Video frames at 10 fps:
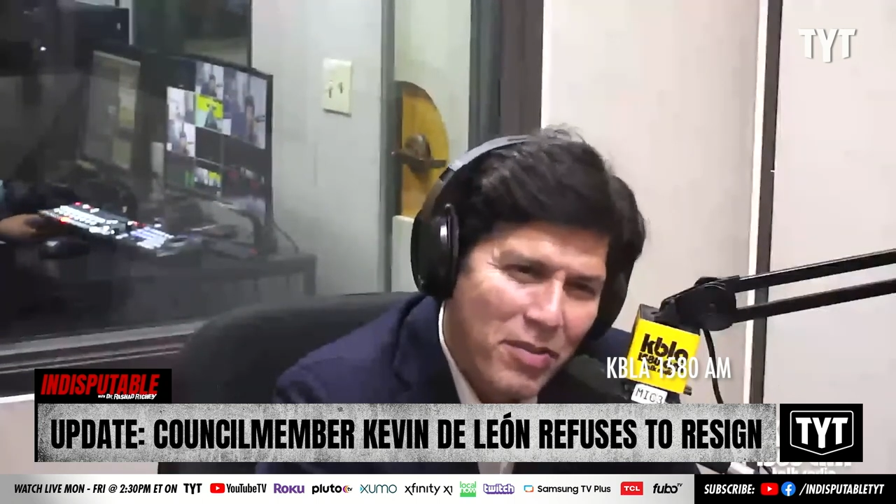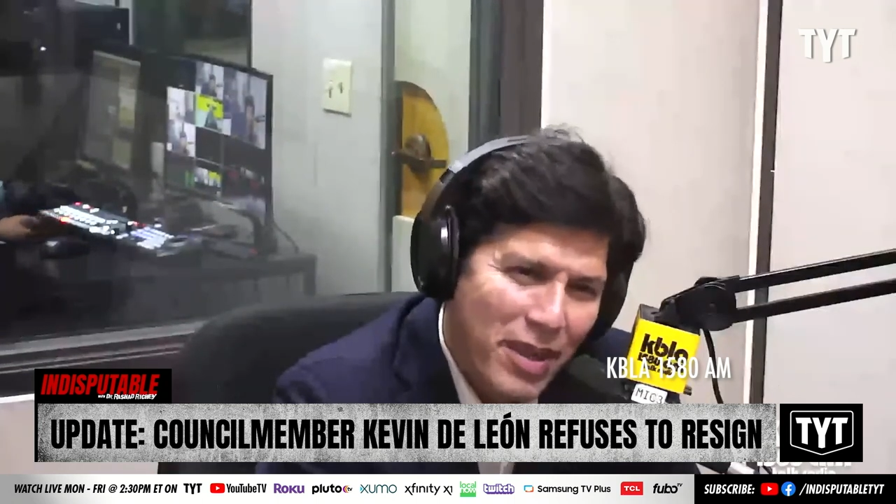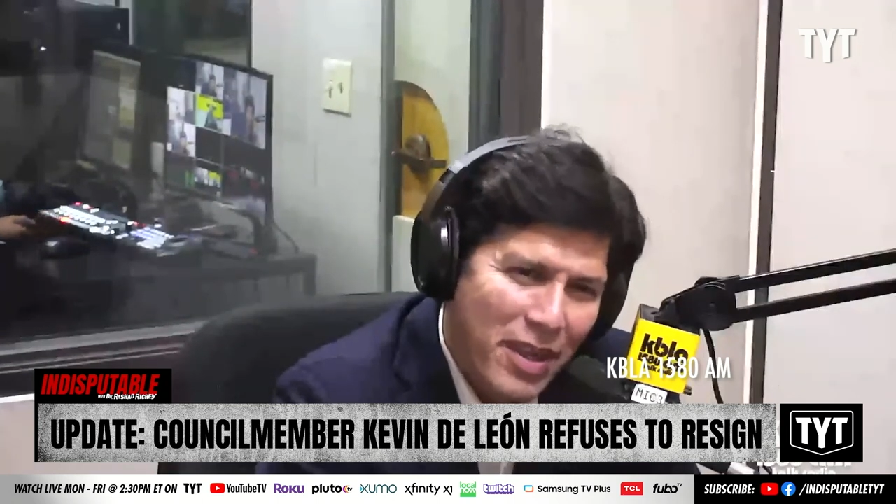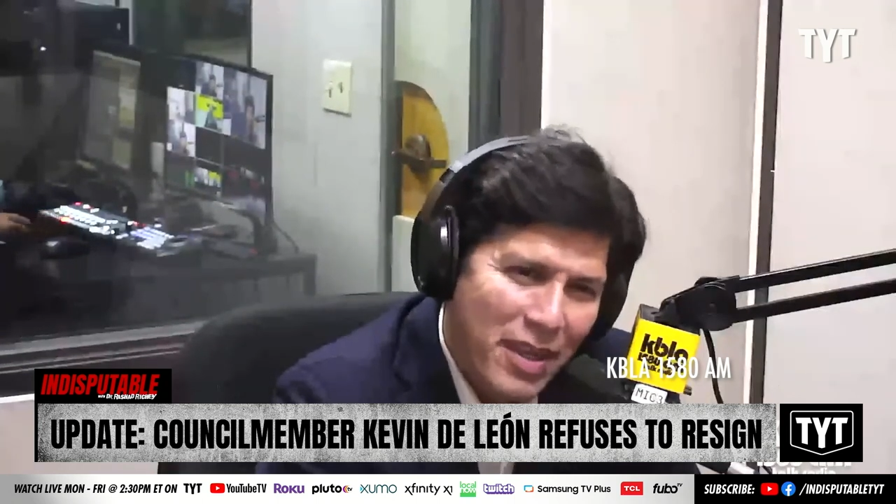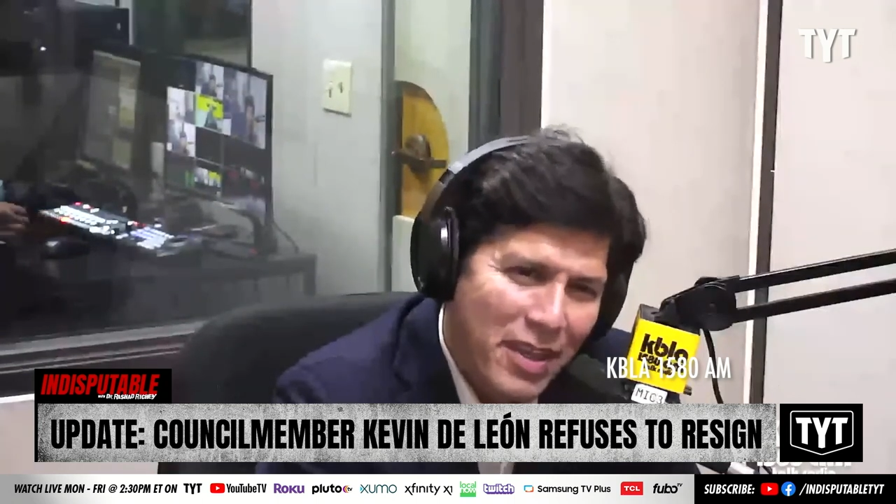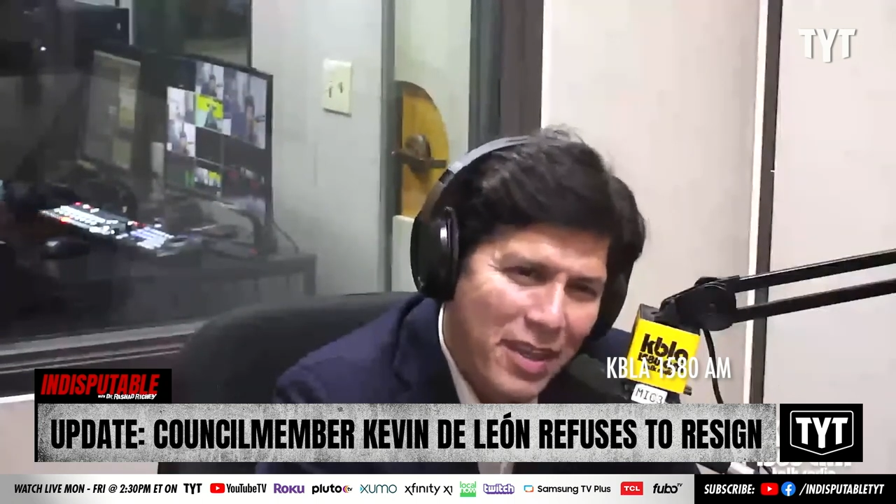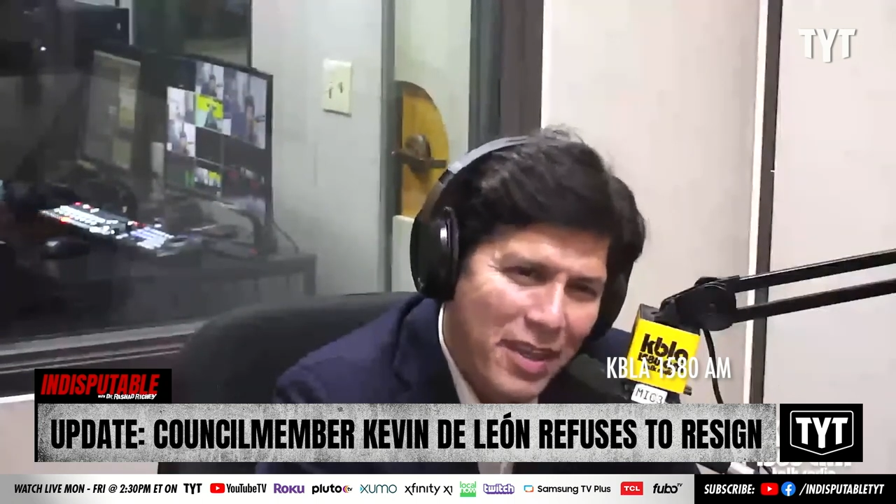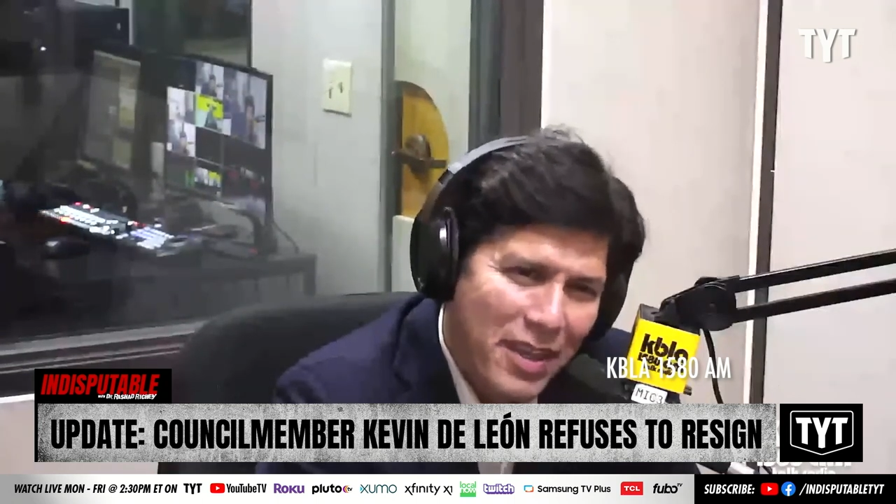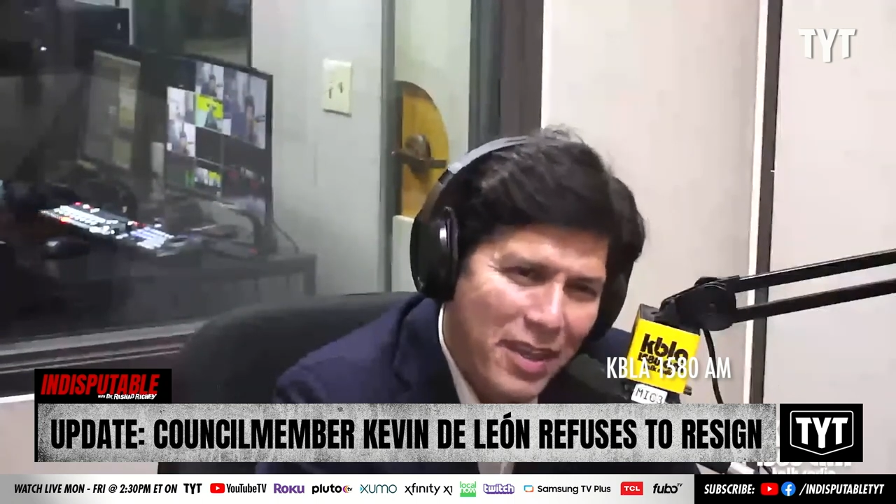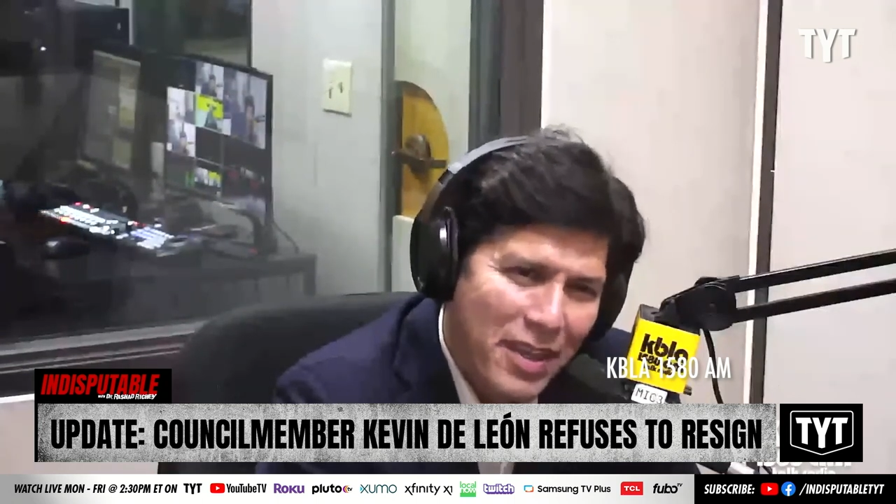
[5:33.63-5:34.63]
away,
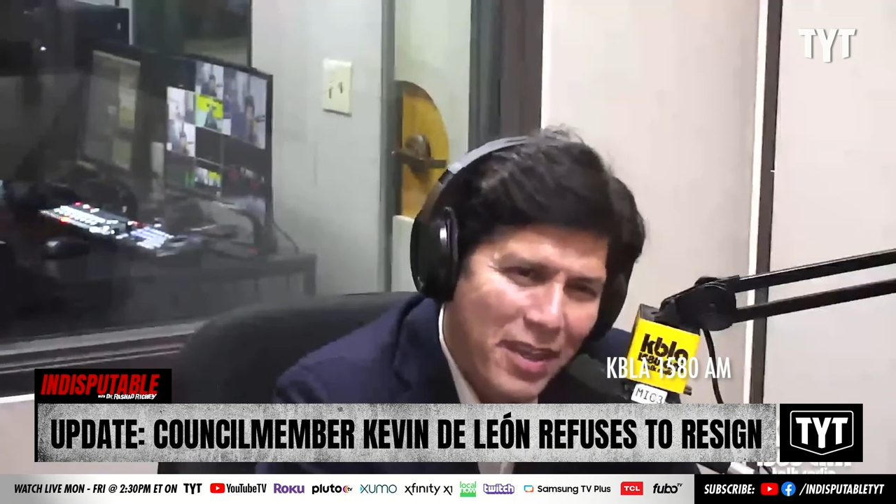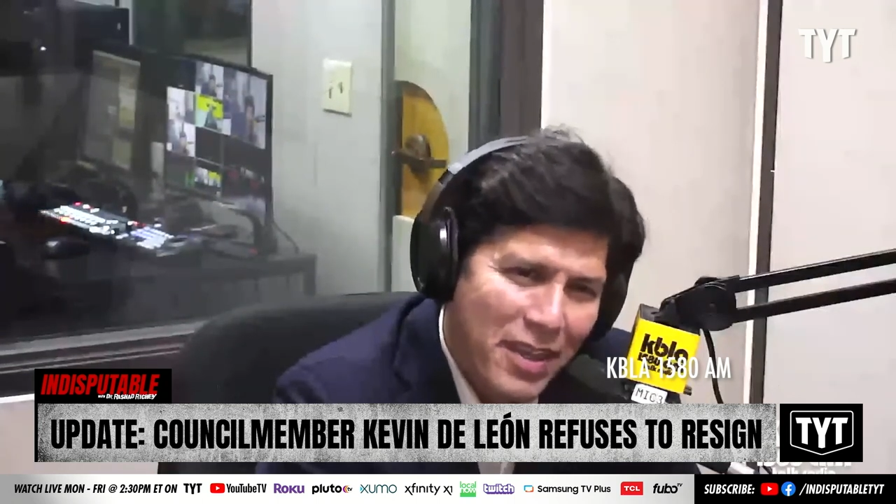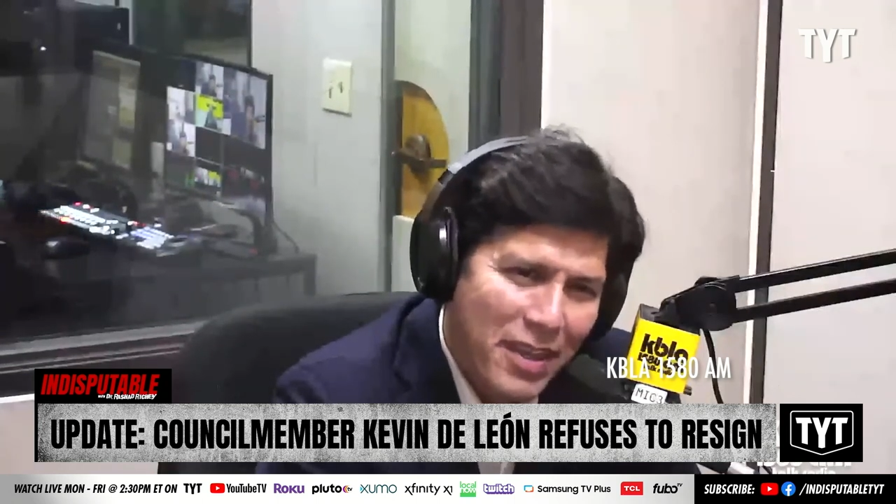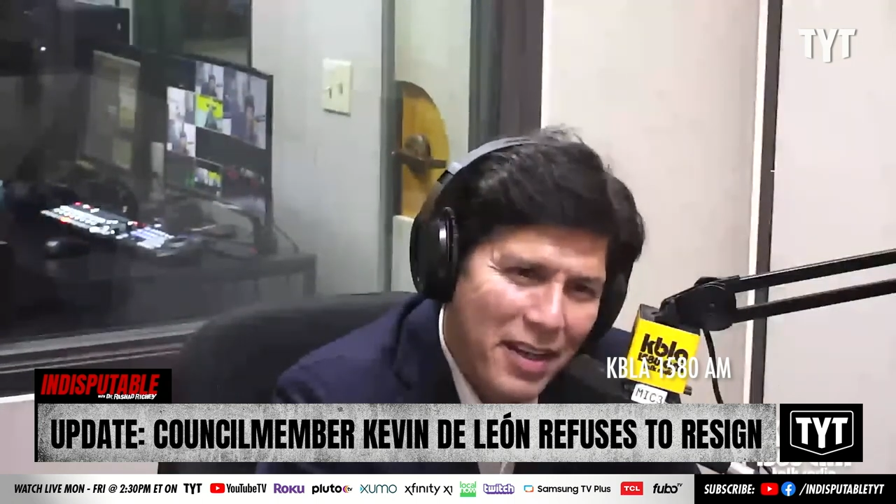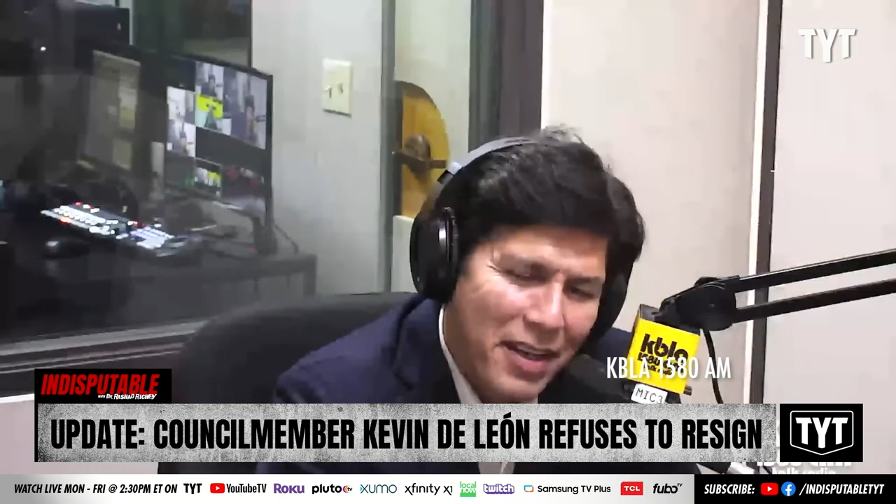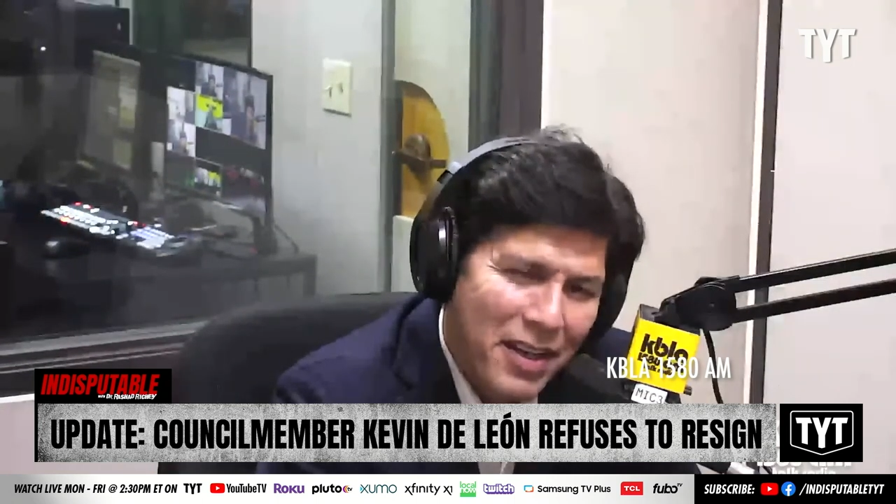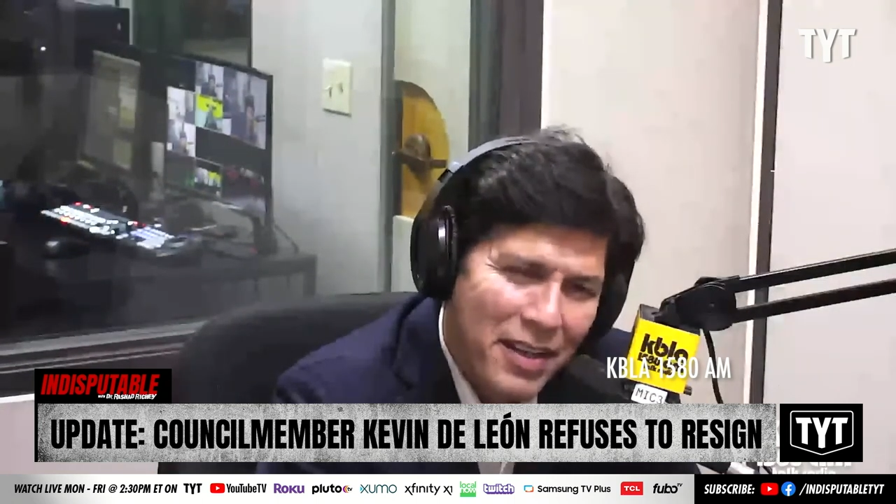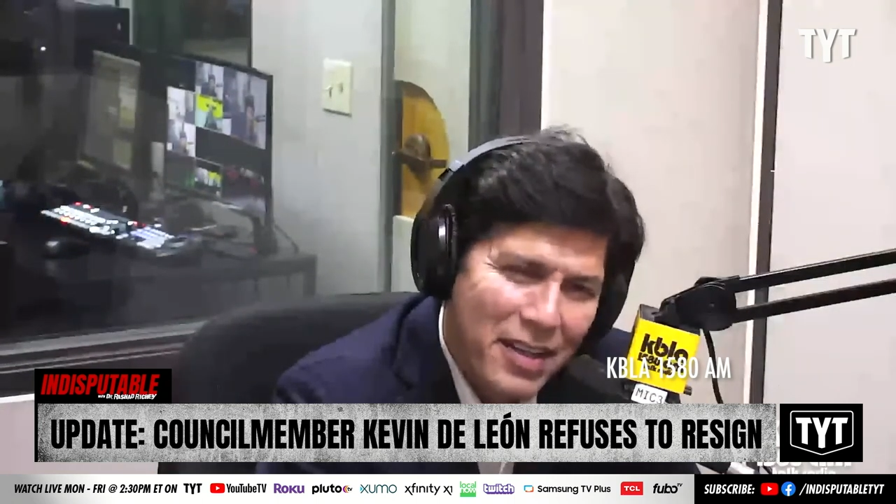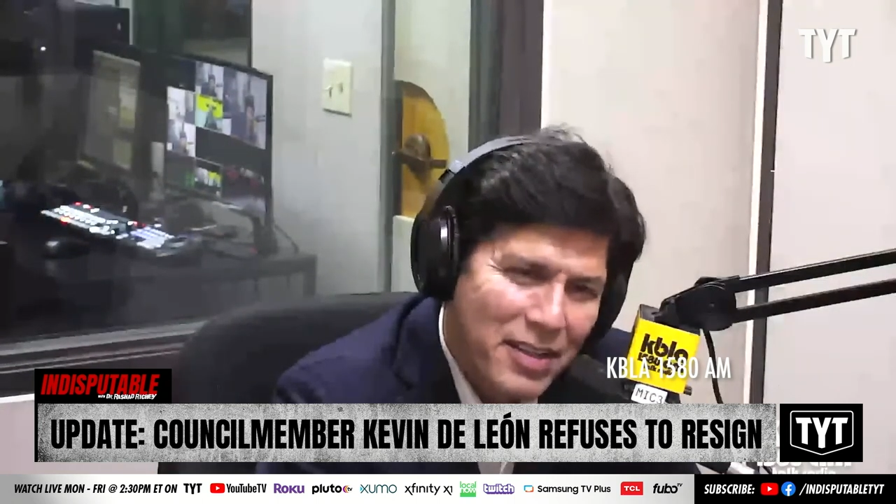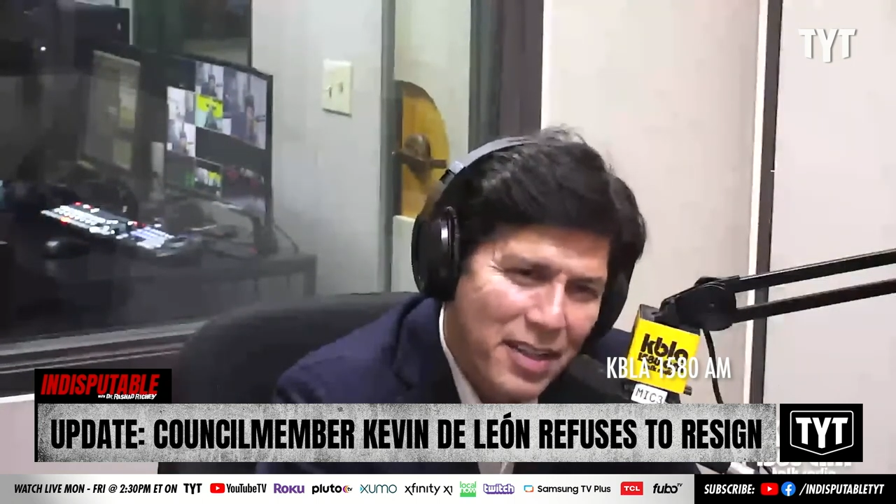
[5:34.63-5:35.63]

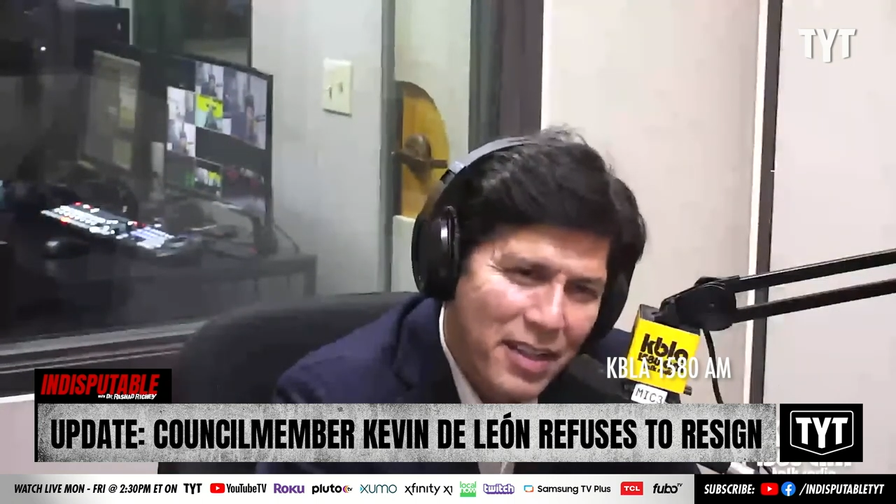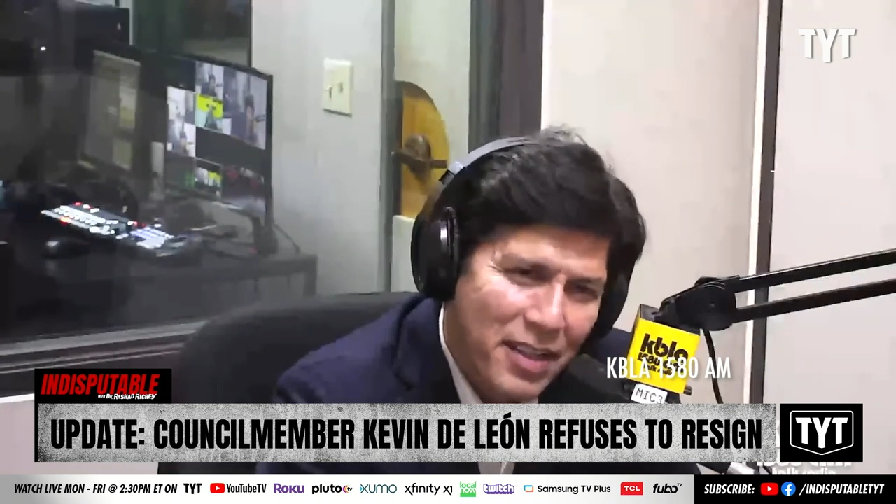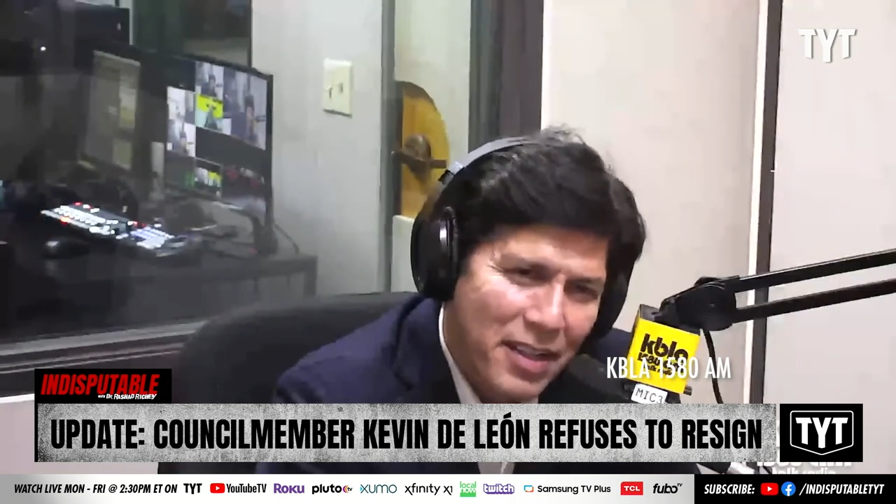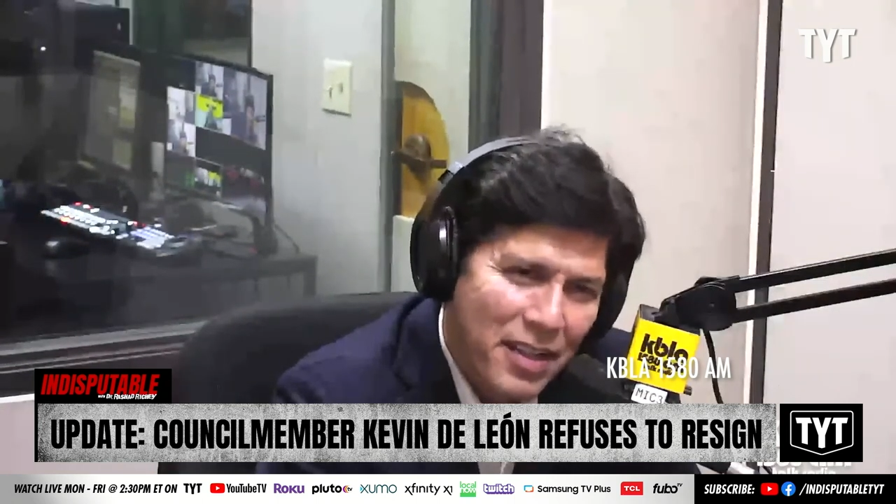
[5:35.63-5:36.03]
and that's it.